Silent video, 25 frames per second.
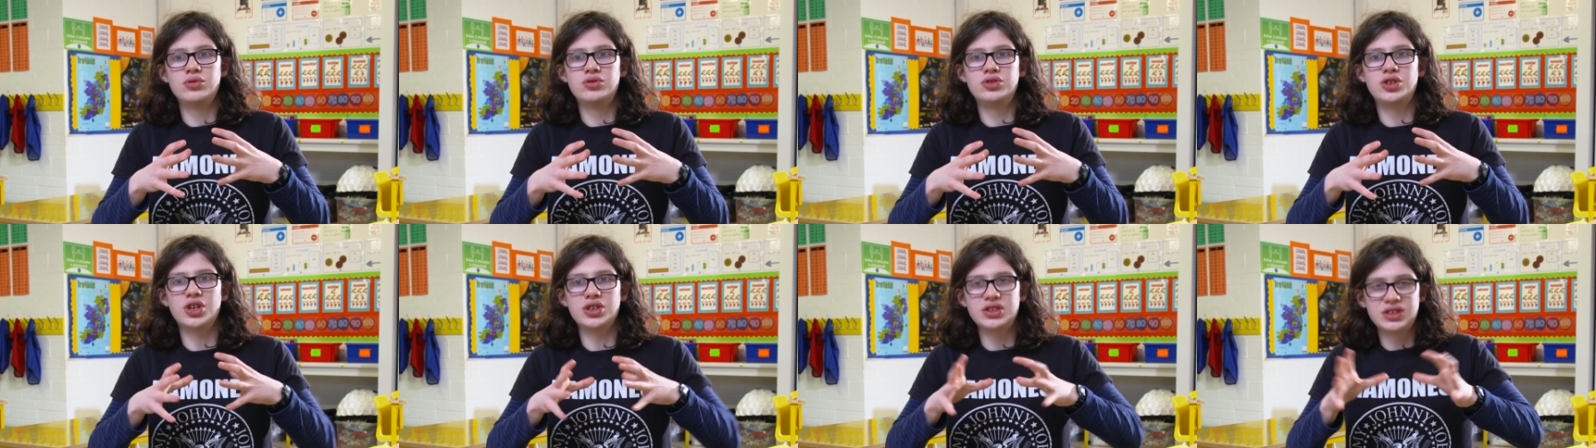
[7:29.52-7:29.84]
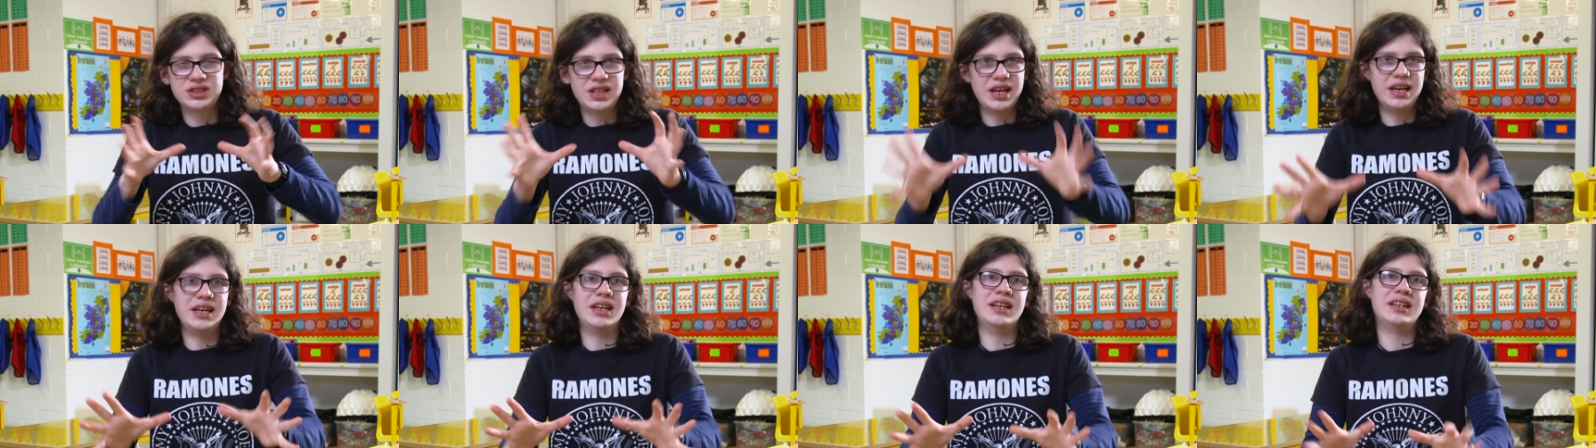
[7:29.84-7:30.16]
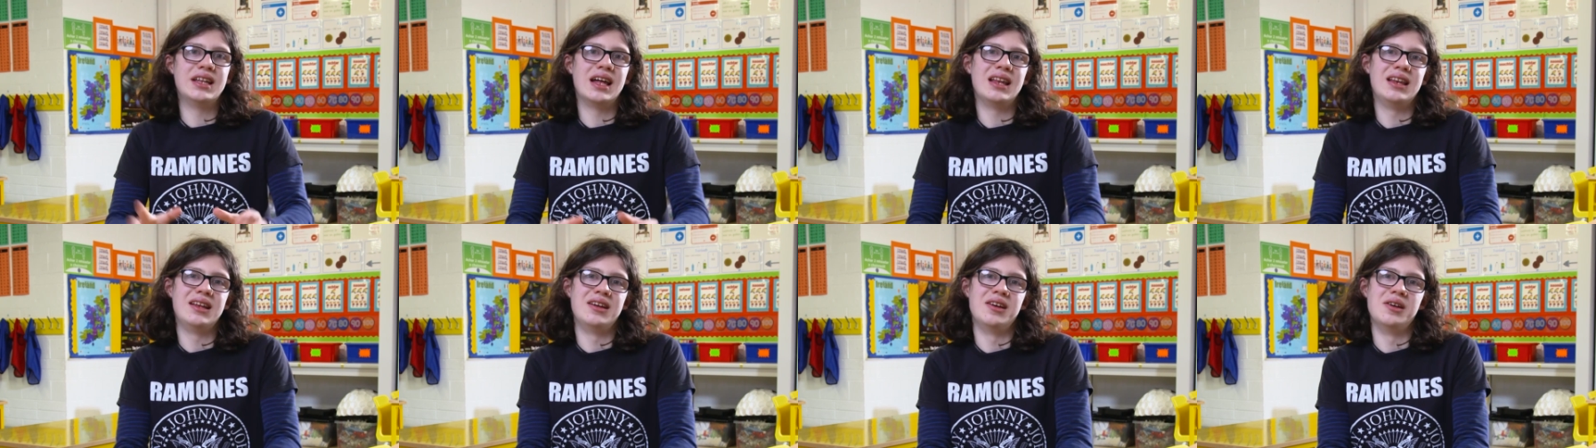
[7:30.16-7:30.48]
just taking
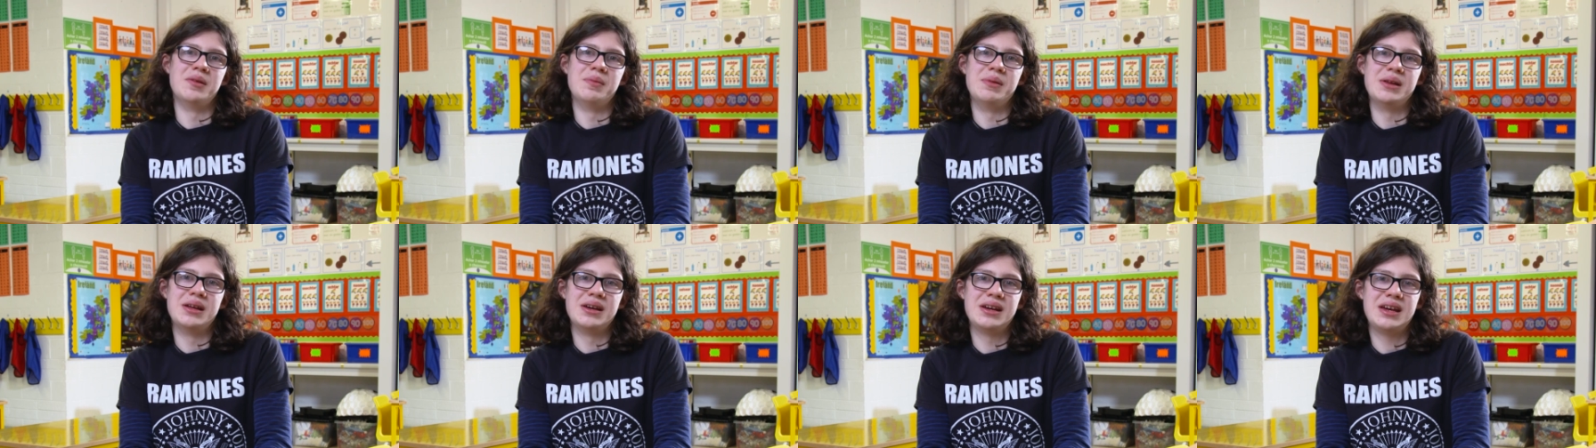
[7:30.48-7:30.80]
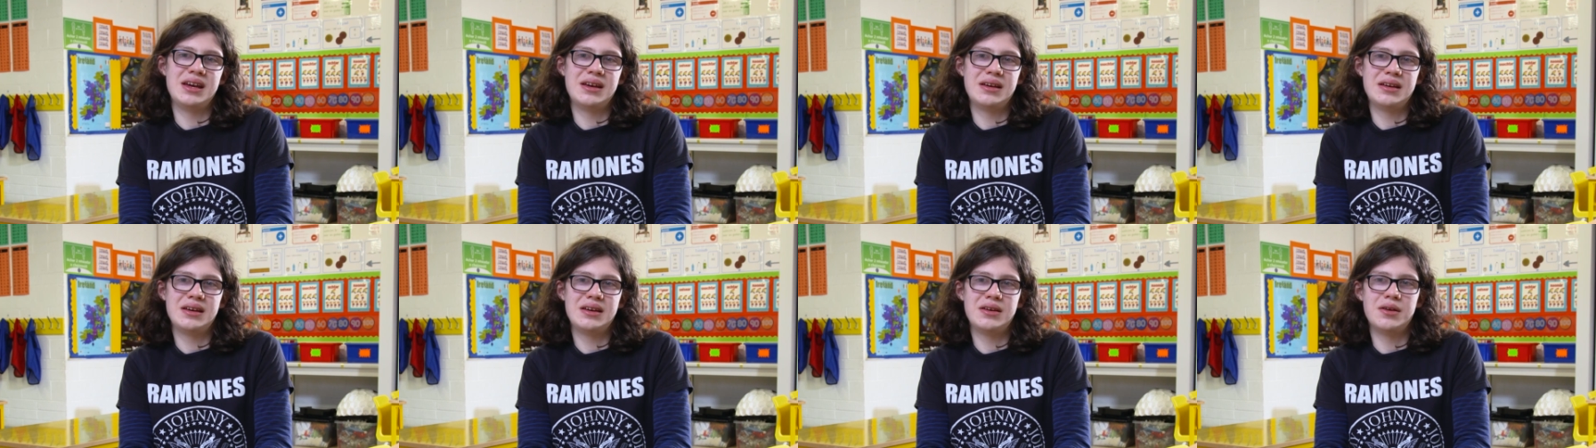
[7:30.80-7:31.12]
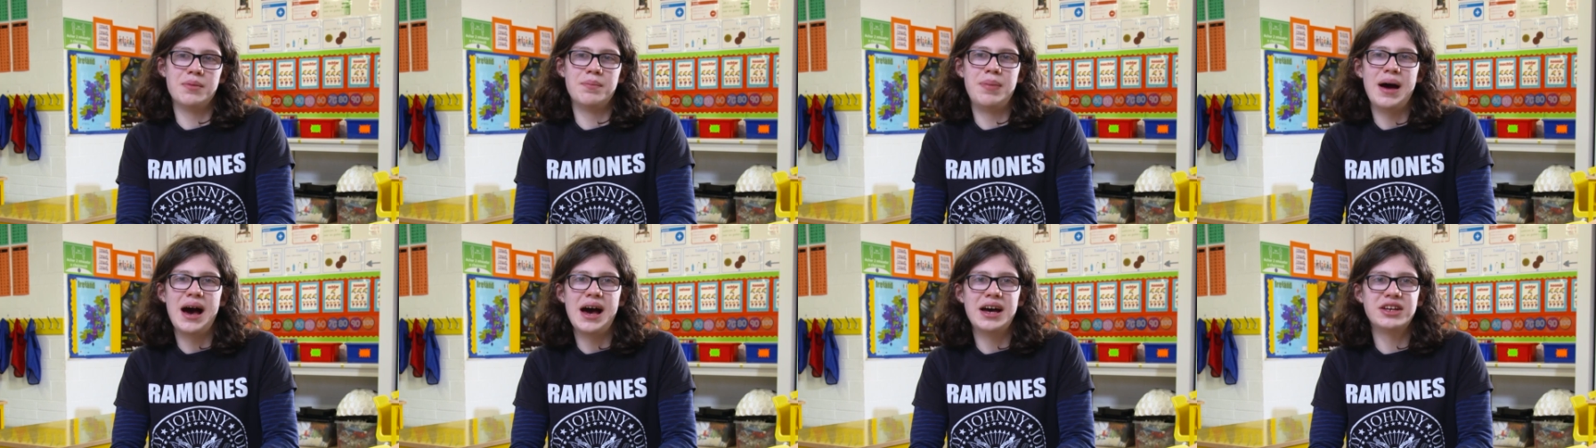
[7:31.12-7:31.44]
that little bit of
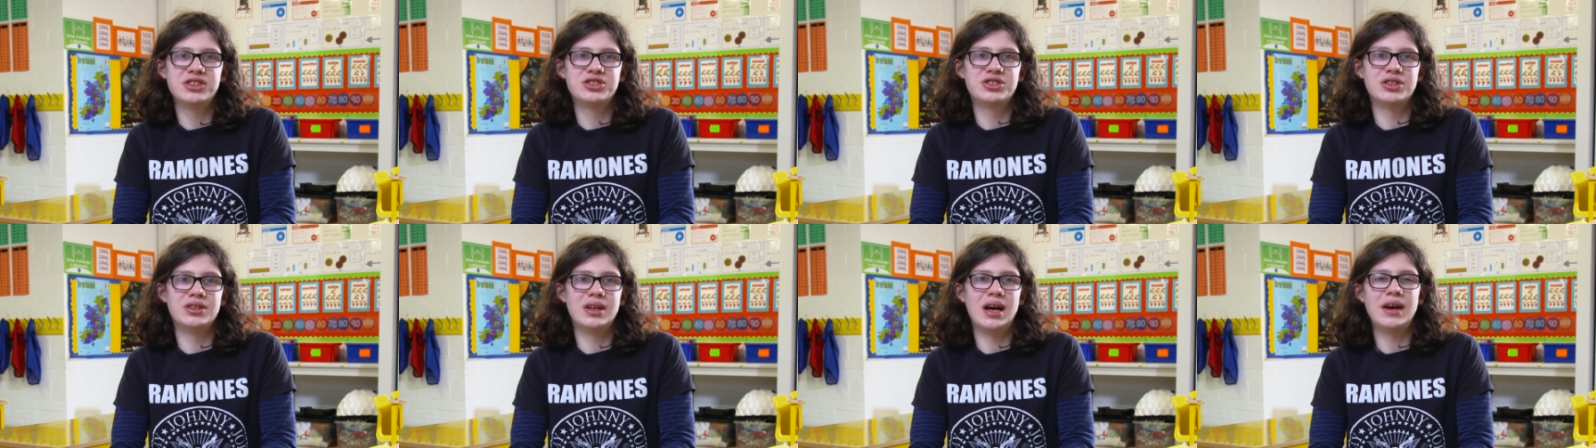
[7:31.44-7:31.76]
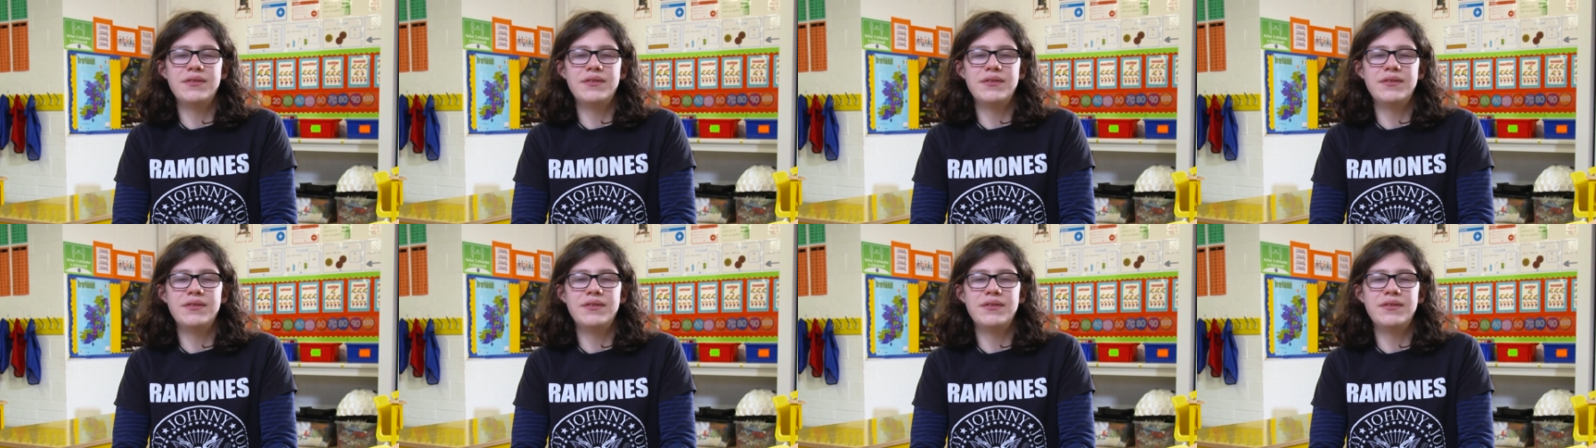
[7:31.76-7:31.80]
compassion.